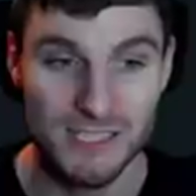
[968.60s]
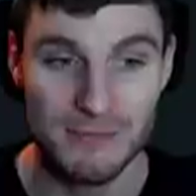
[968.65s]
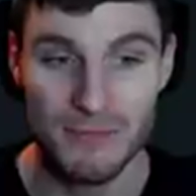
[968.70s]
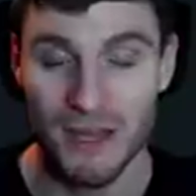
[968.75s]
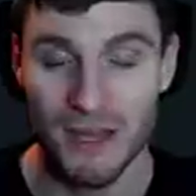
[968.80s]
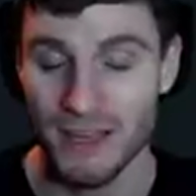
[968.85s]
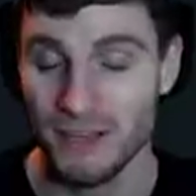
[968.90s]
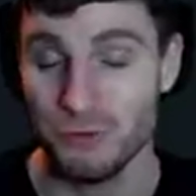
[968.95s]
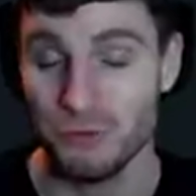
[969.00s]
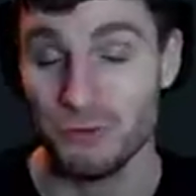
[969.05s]

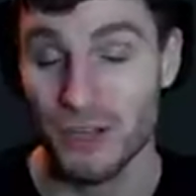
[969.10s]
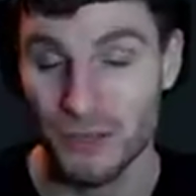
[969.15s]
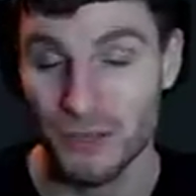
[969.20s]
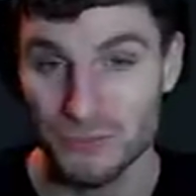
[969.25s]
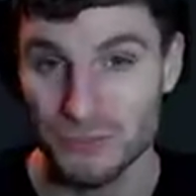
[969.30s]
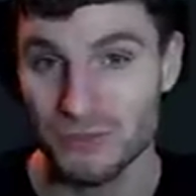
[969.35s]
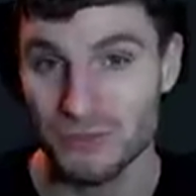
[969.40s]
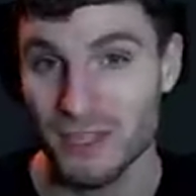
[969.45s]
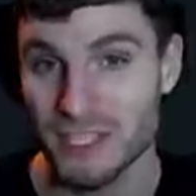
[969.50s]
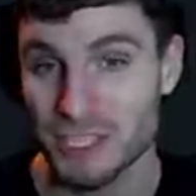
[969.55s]
but it all
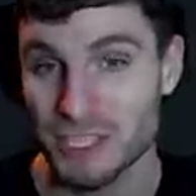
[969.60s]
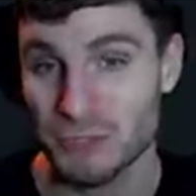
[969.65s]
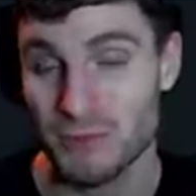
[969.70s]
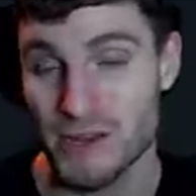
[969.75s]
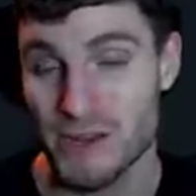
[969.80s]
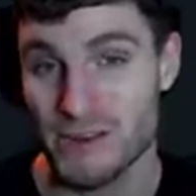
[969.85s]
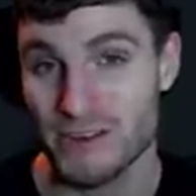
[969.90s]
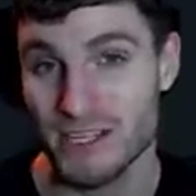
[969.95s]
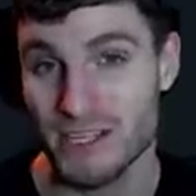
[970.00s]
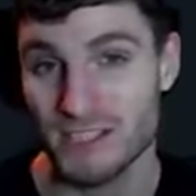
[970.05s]
comes with
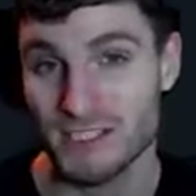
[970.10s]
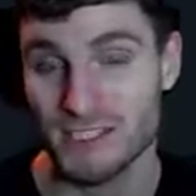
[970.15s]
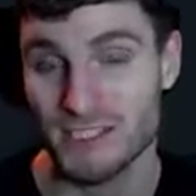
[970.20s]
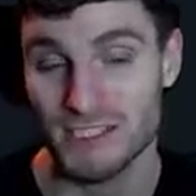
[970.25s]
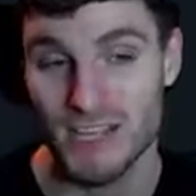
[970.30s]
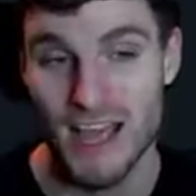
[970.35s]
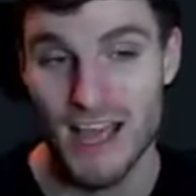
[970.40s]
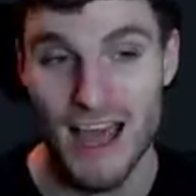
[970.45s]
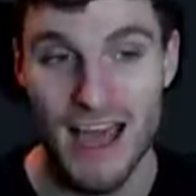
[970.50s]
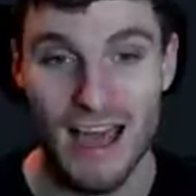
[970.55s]

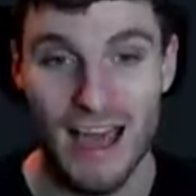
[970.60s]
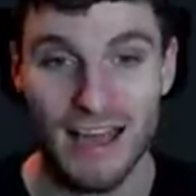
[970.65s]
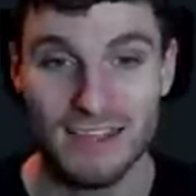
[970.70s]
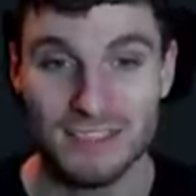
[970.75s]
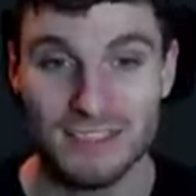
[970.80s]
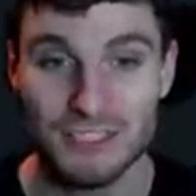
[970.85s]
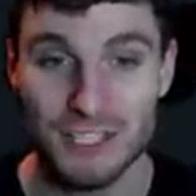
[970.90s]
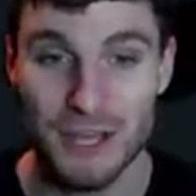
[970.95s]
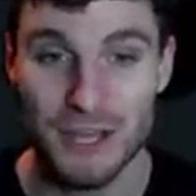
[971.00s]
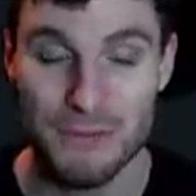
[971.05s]
experience
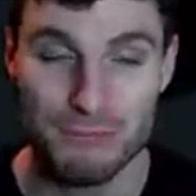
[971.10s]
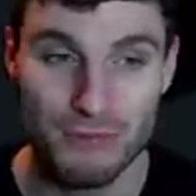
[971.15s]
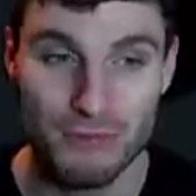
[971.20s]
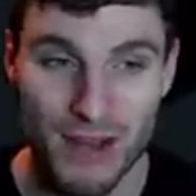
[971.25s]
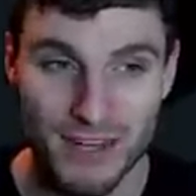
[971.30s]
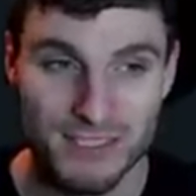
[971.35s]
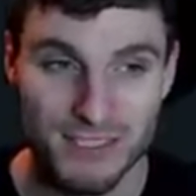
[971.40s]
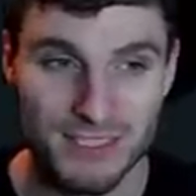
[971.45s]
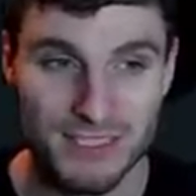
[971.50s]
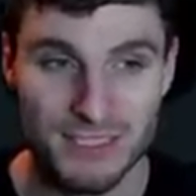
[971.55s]
and you know
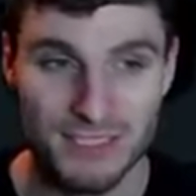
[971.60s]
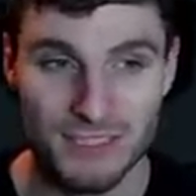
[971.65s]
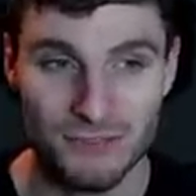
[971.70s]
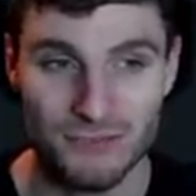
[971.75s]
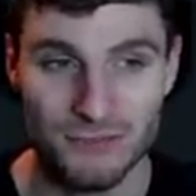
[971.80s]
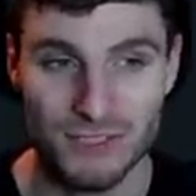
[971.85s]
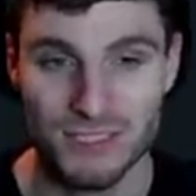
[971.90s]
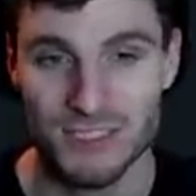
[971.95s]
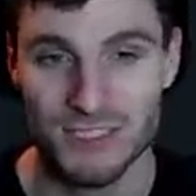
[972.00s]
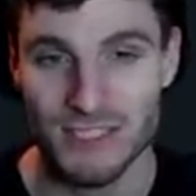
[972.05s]
practice
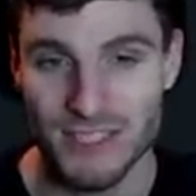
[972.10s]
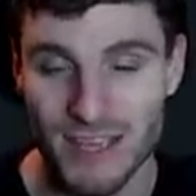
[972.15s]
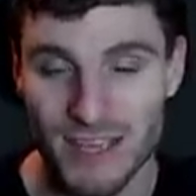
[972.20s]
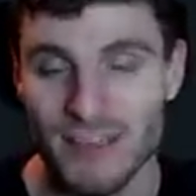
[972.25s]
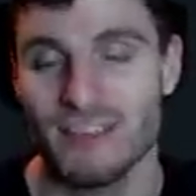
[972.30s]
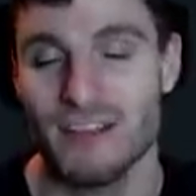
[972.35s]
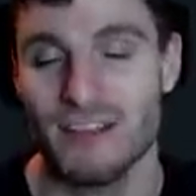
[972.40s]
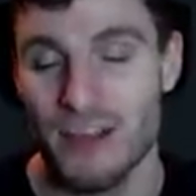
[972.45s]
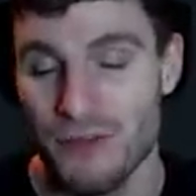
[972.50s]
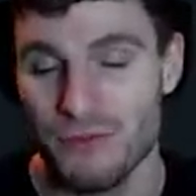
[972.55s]
obviously
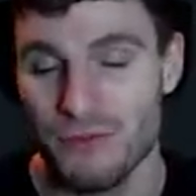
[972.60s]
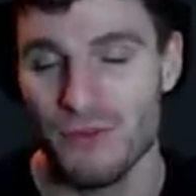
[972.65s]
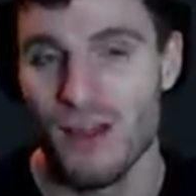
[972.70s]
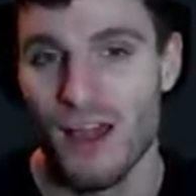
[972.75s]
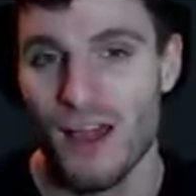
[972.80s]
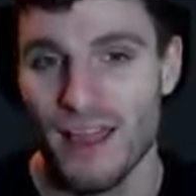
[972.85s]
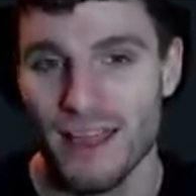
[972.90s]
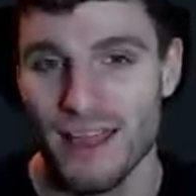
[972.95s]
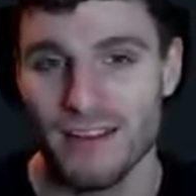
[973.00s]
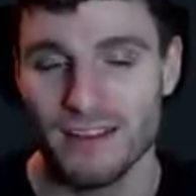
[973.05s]
you know
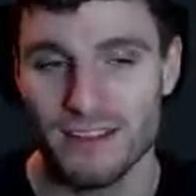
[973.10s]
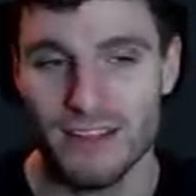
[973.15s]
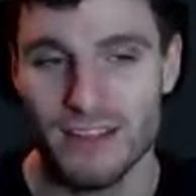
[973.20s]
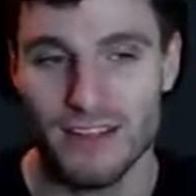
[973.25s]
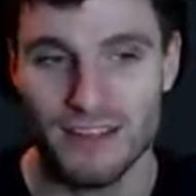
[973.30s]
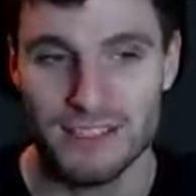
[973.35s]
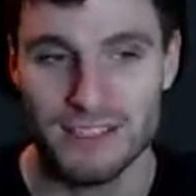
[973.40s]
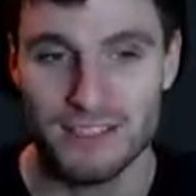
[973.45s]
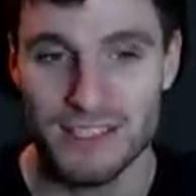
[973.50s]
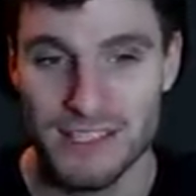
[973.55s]
it,
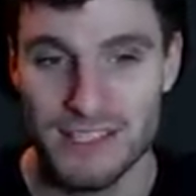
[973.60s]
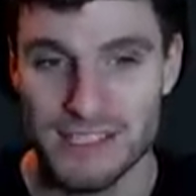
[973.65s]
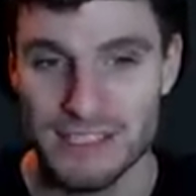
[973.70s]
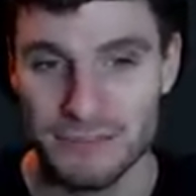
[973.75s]
it's easy